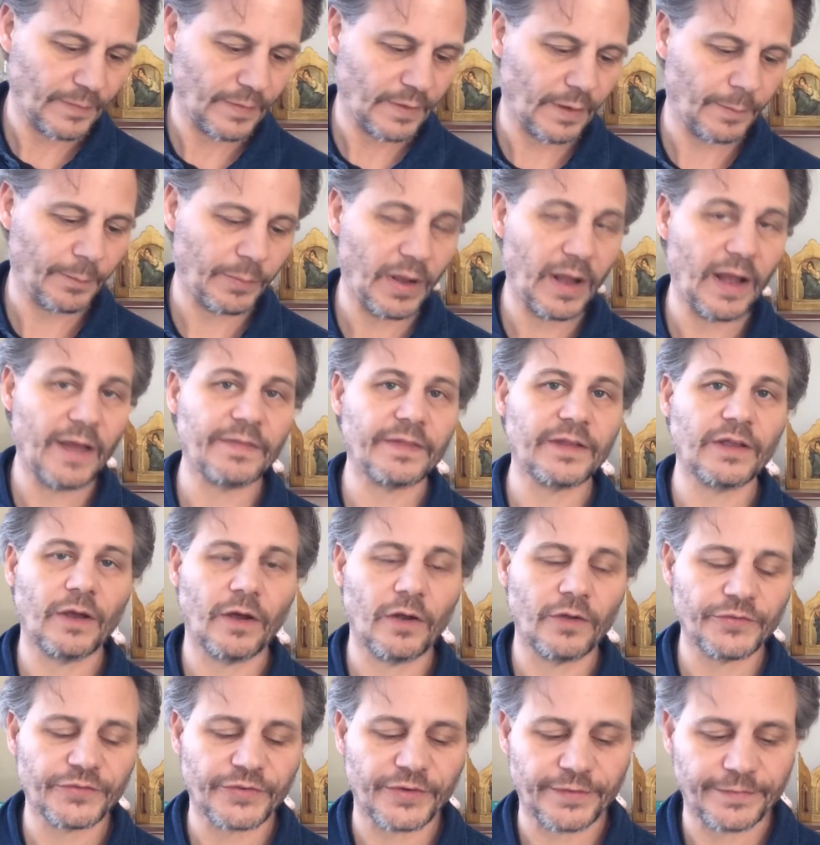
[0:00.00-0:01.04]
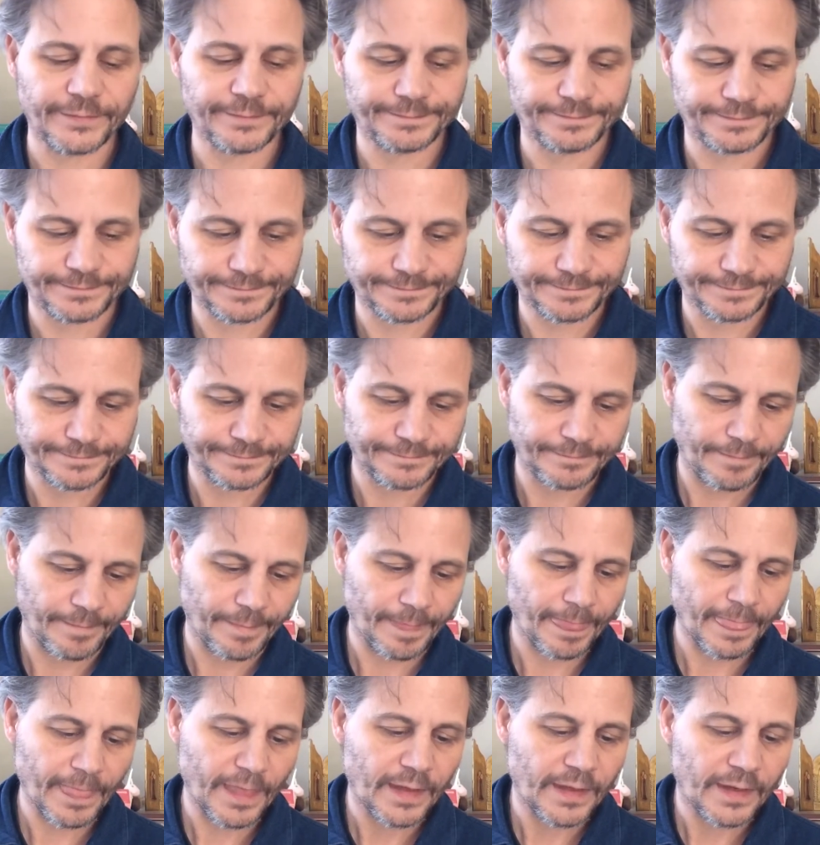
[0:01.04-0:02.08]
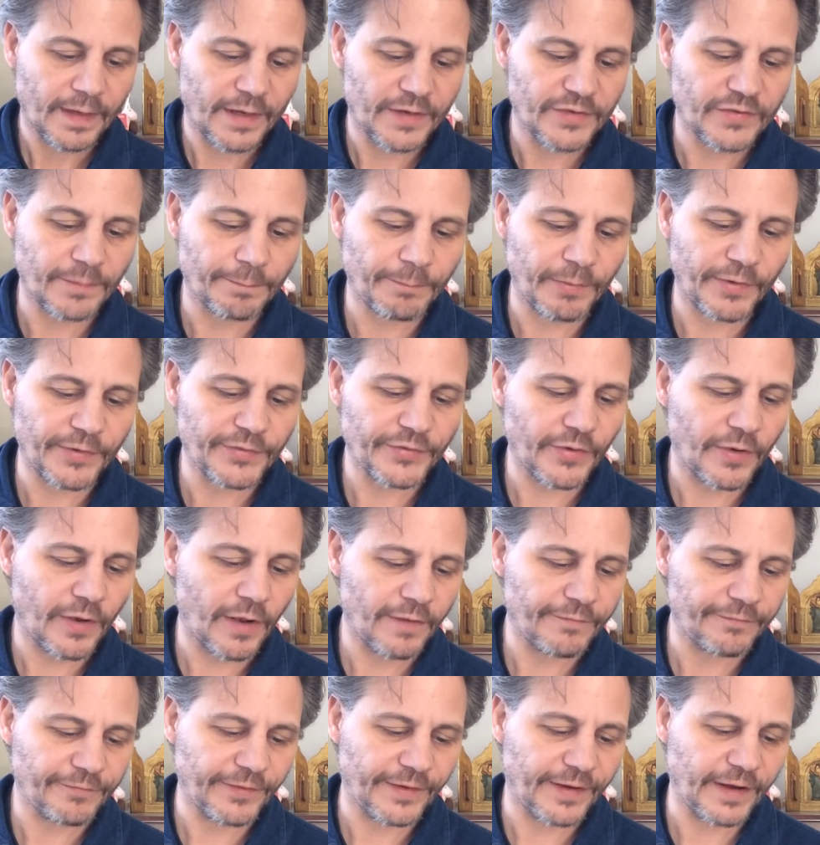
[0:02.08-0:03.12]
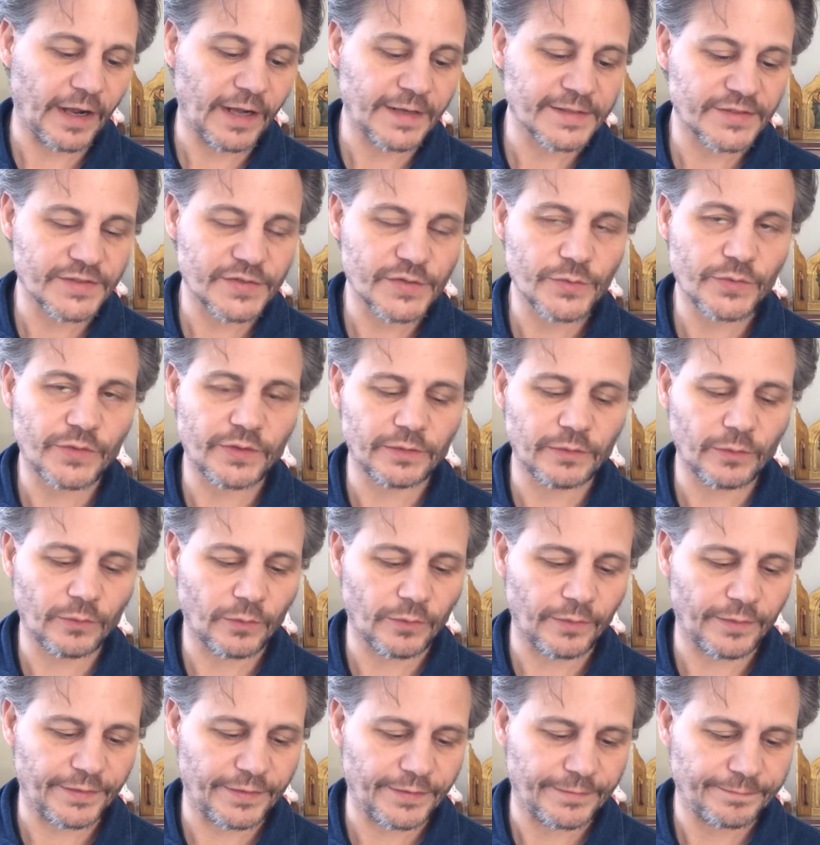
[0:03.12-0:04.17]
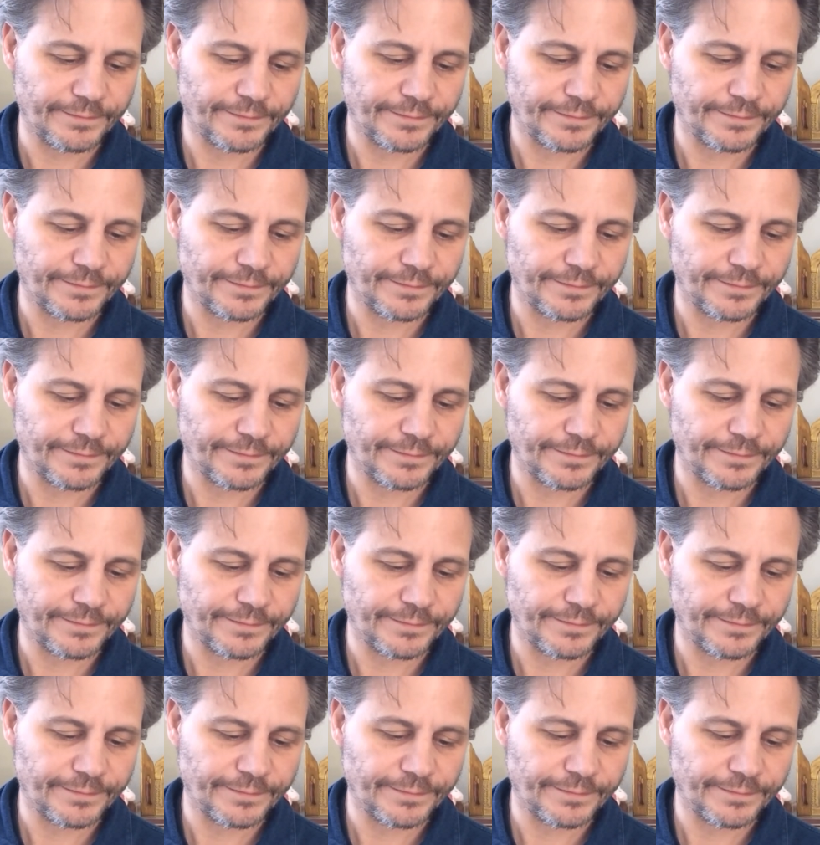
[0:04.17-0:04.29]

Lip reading: upon the altar. It is a burnt offering unto the Lord.